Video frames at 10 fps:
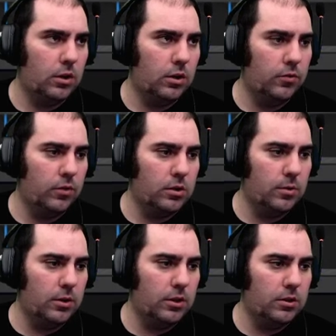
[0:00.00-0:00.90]
The first
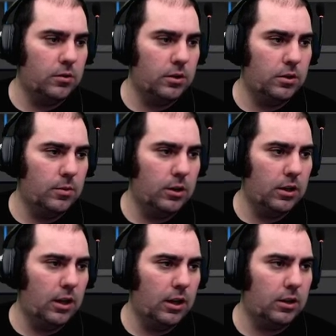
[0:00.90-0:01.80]
one is going to
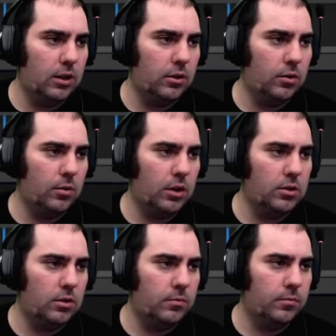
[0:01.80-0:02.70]
be a color
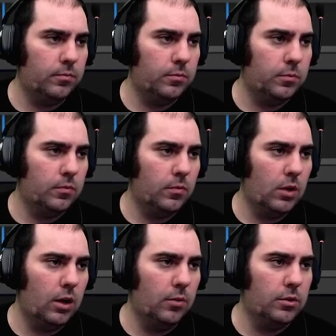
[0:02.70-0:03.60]
correction.
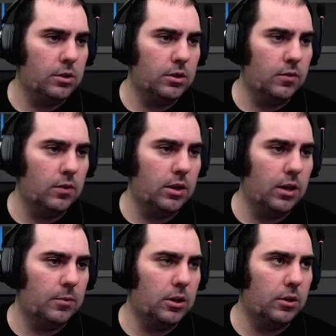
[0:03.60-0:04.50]
And we'll just leave it
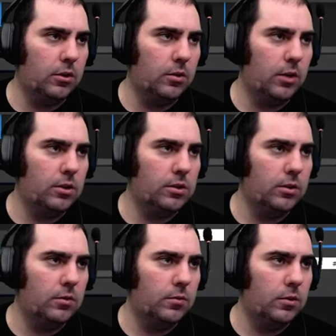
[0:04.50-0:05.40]
named color correction.
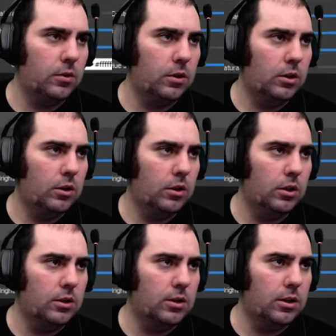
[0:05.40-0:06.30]
You
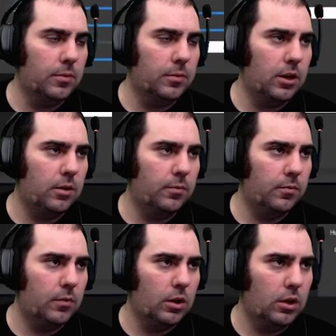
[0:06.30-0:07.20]
can see it up there.
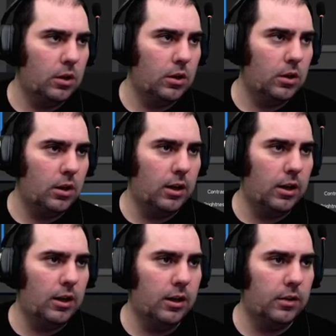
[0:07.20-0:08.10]

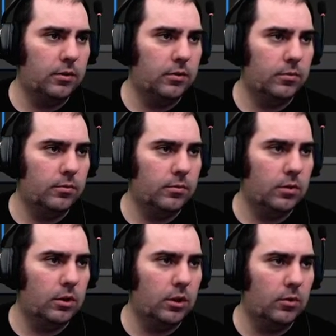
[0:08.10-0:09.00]
And
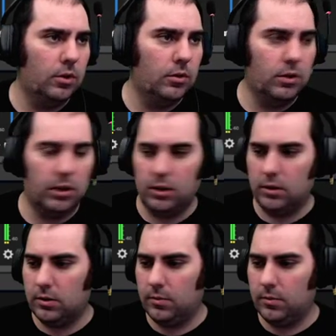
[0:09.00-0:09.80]
we can do it like this.